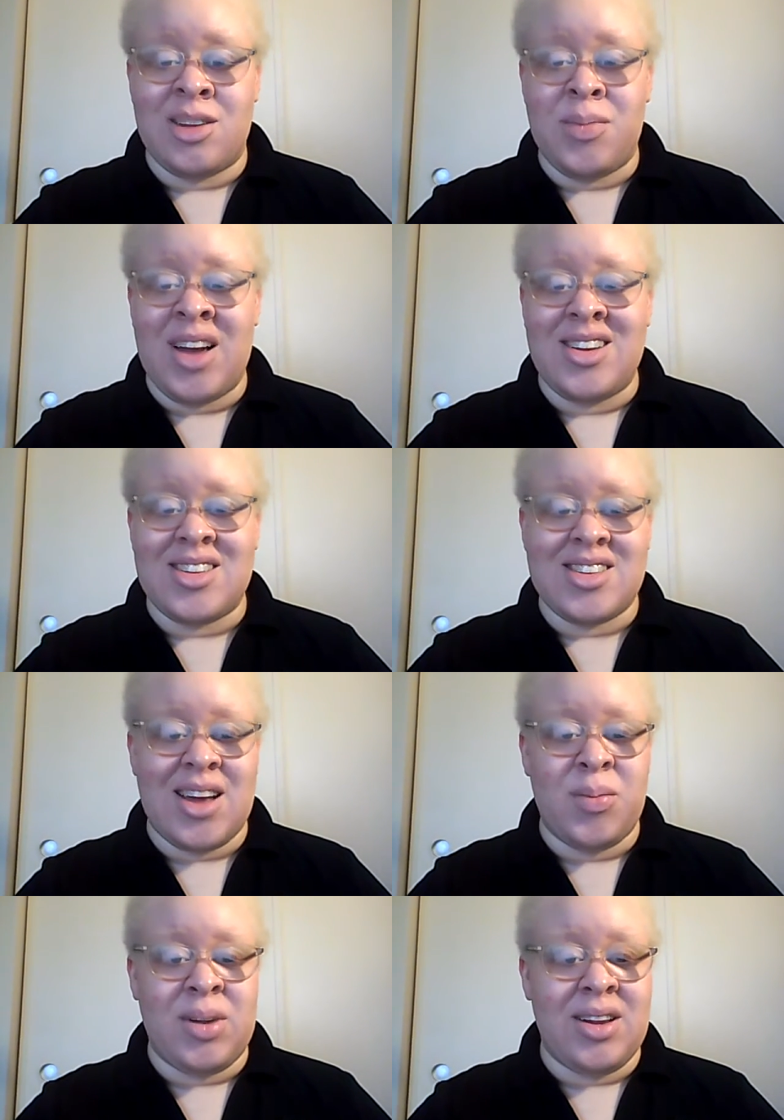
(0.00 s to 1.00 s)
Somebody just
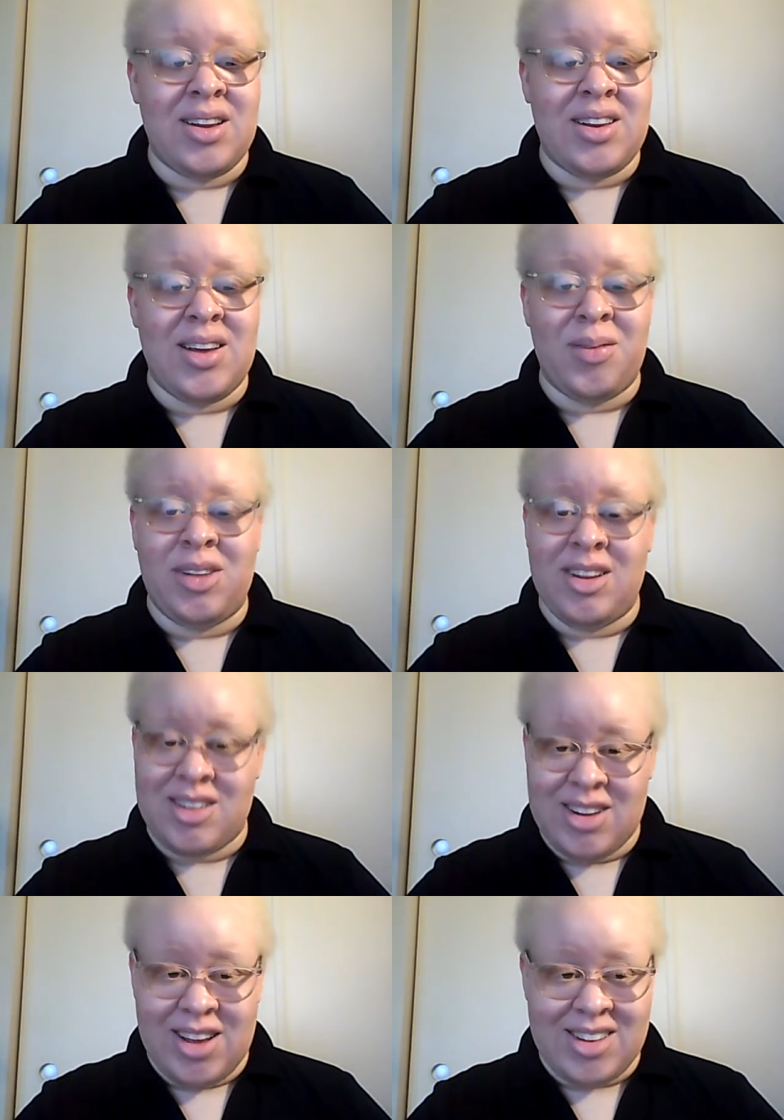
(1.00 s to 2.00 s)
type in there, the devil is
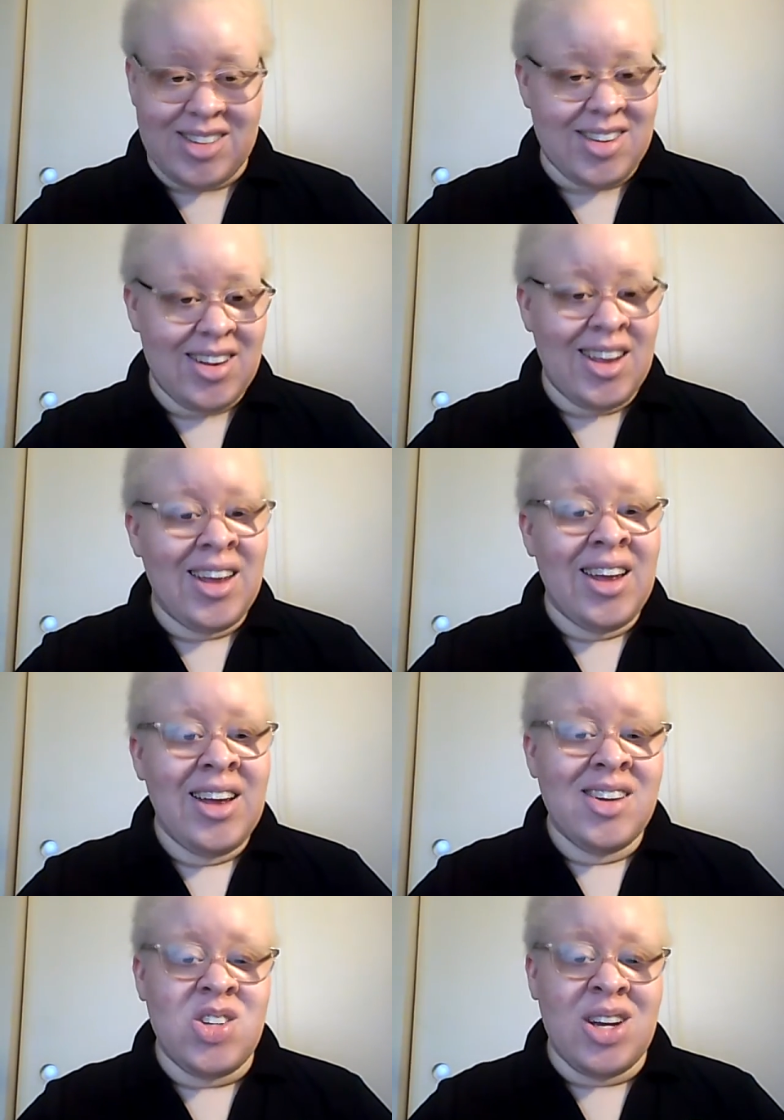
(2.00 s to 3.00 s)
nuts.
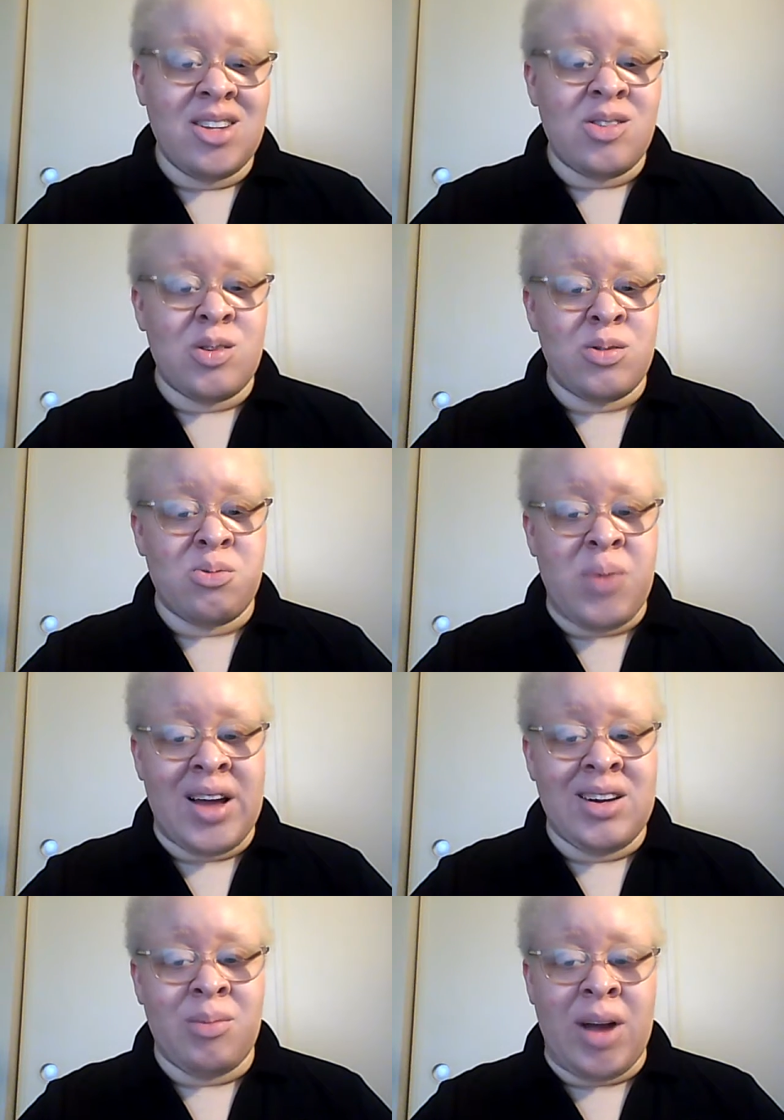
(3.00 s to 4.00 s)
Jesus
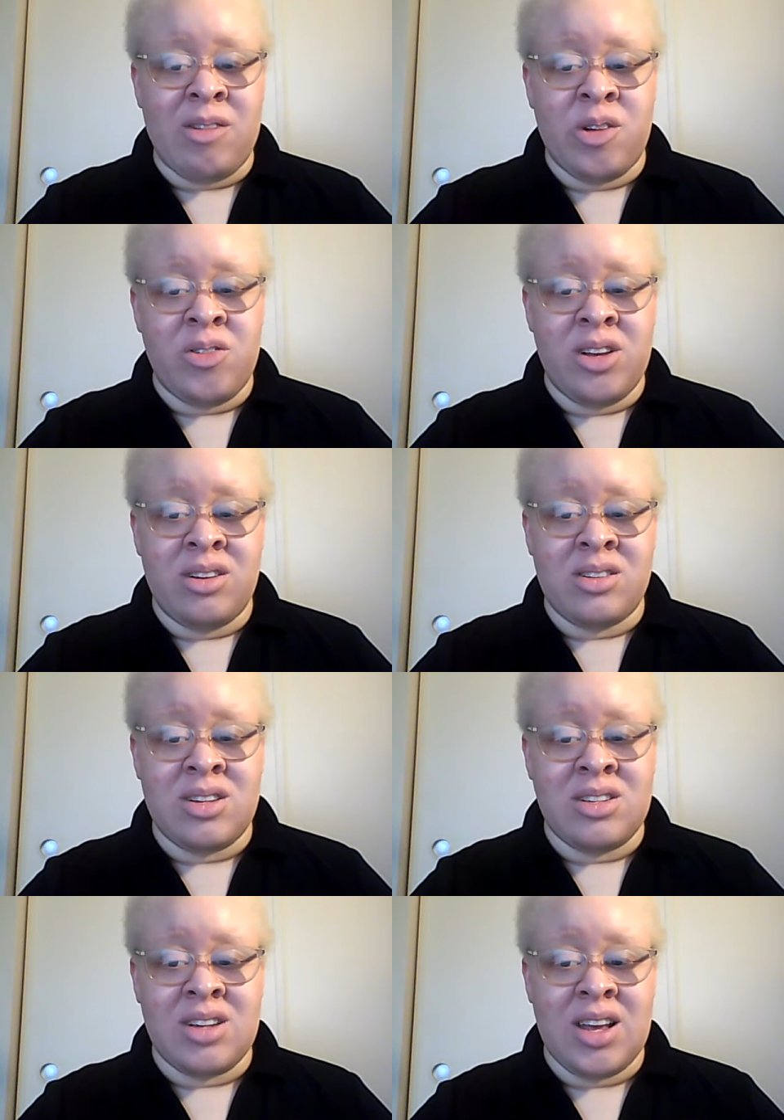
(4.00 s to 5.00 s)
responded by
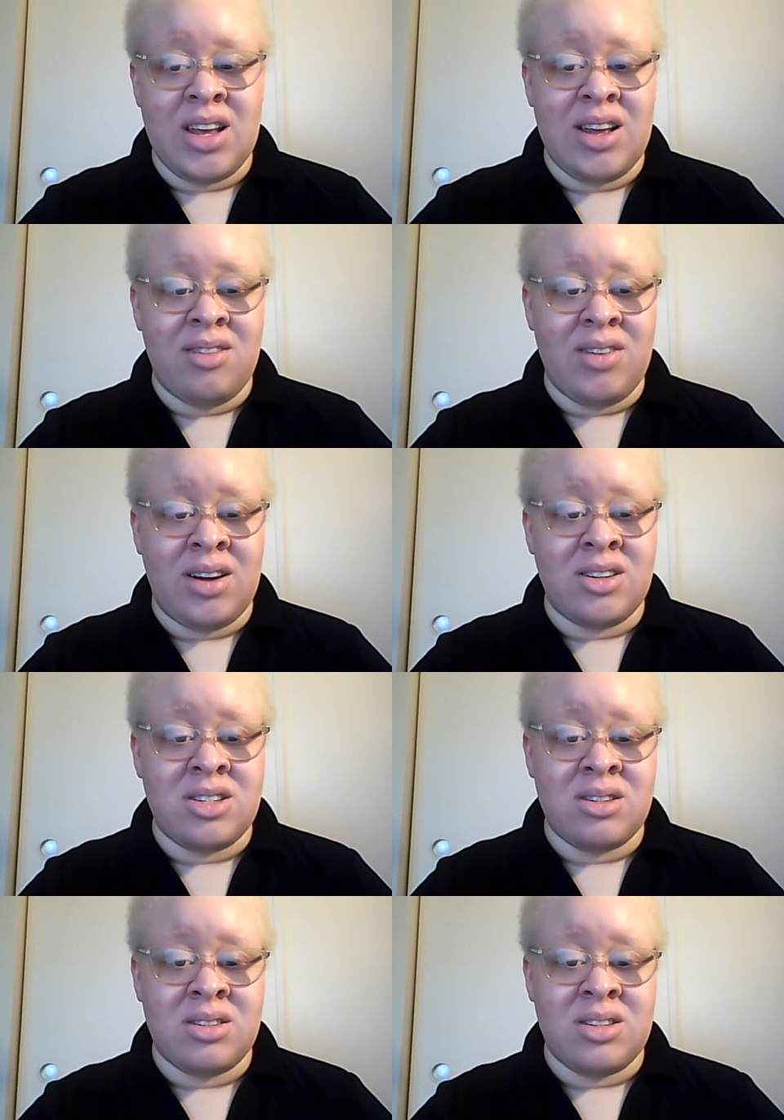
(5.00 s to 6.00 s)
refusing to give
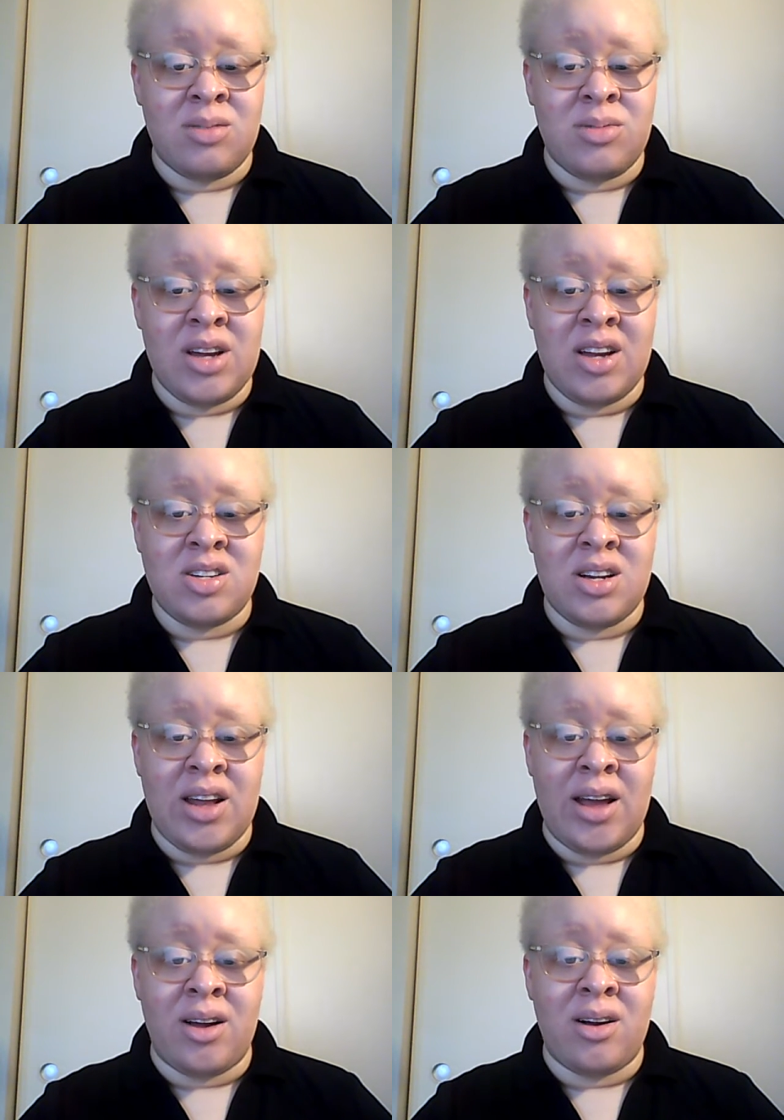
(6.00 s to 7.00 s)
unto temptation
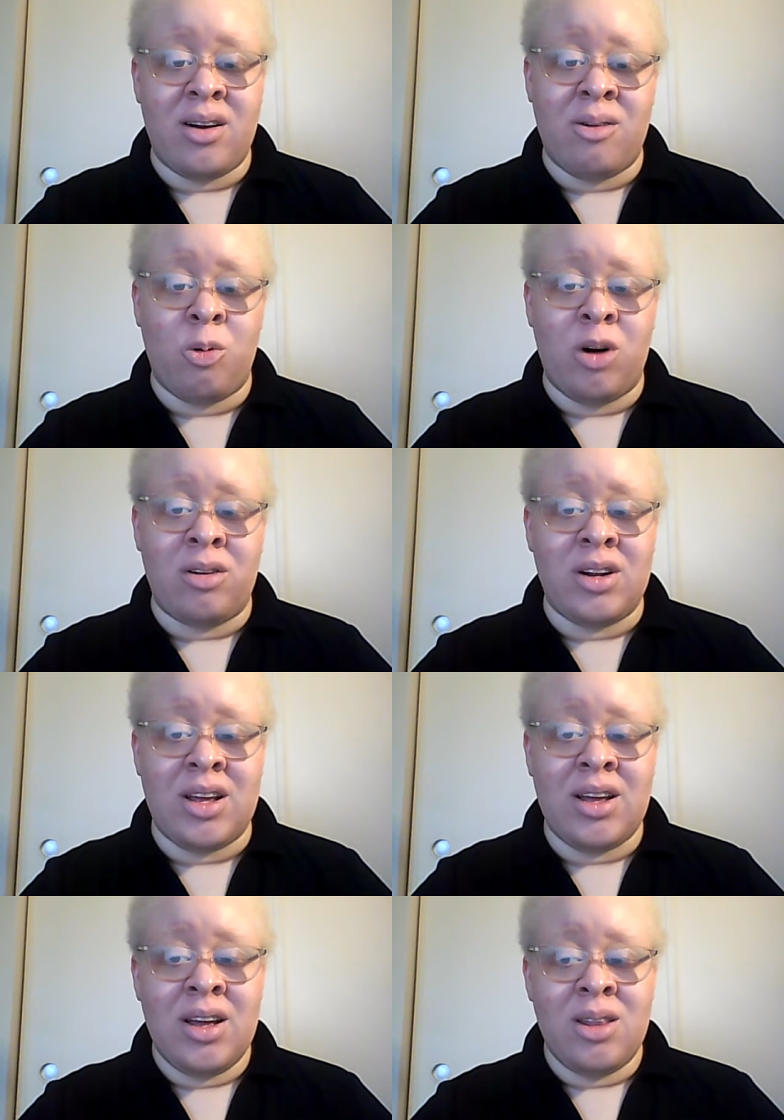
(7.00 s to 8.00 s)
and
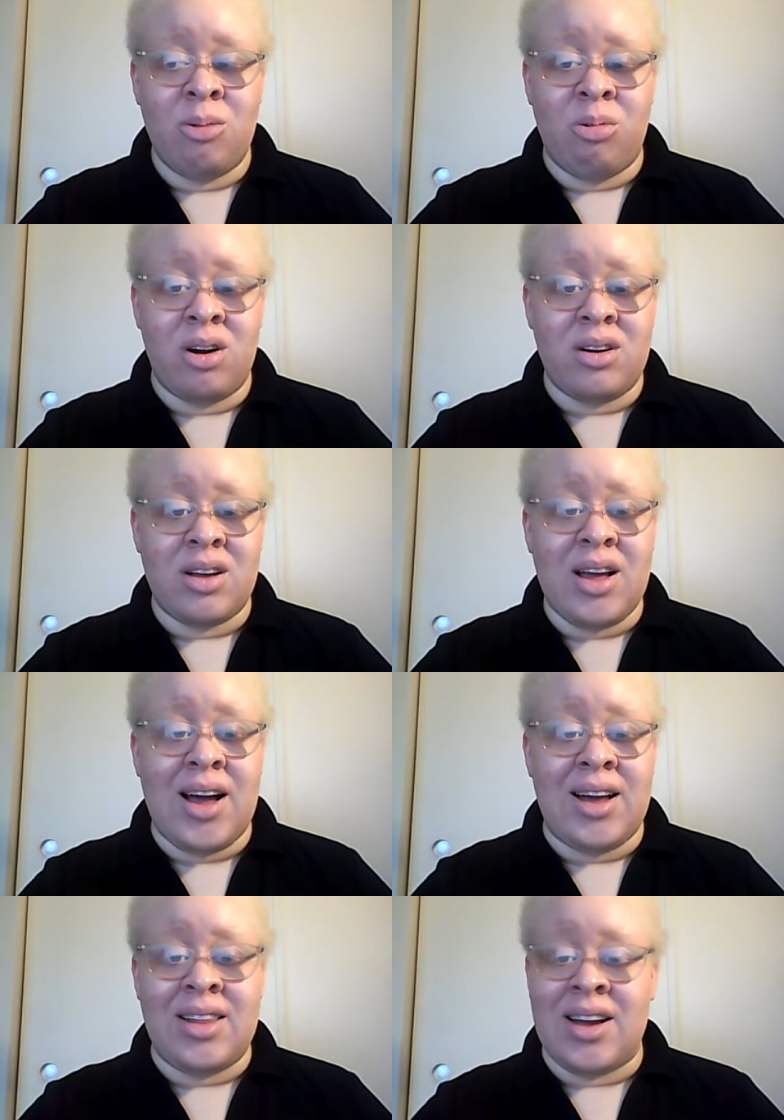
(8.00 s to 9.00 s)
quoting the word of
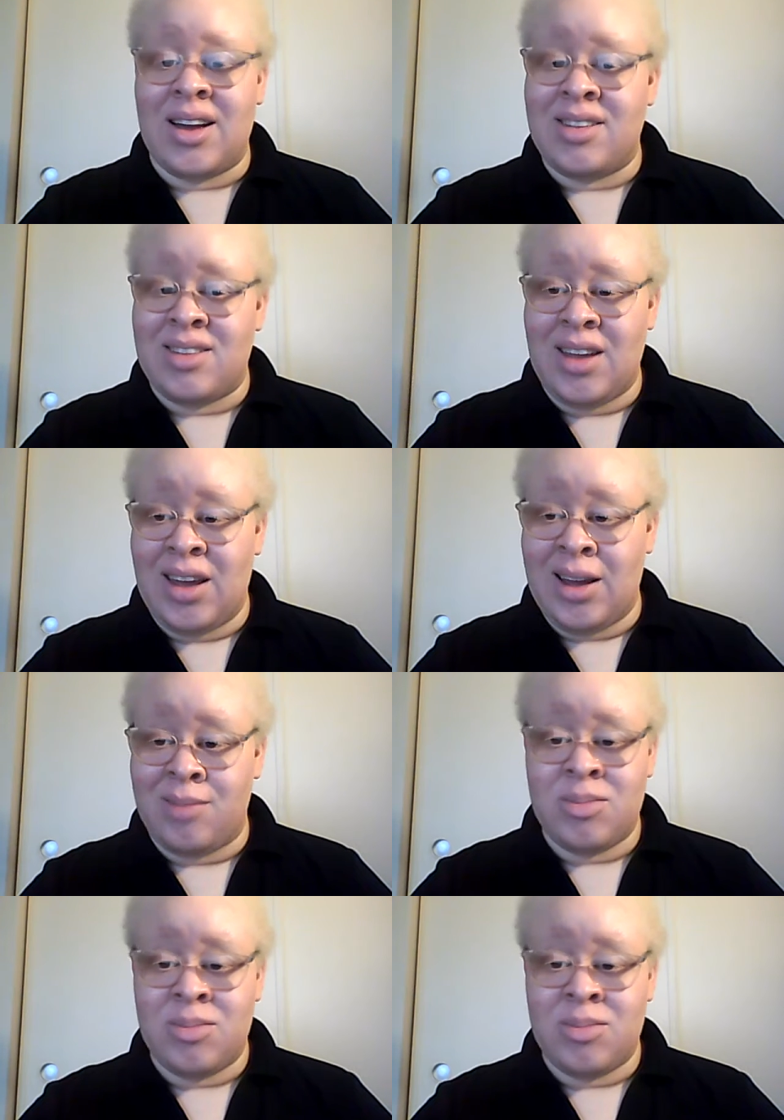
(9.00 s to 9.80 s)
God, like I said.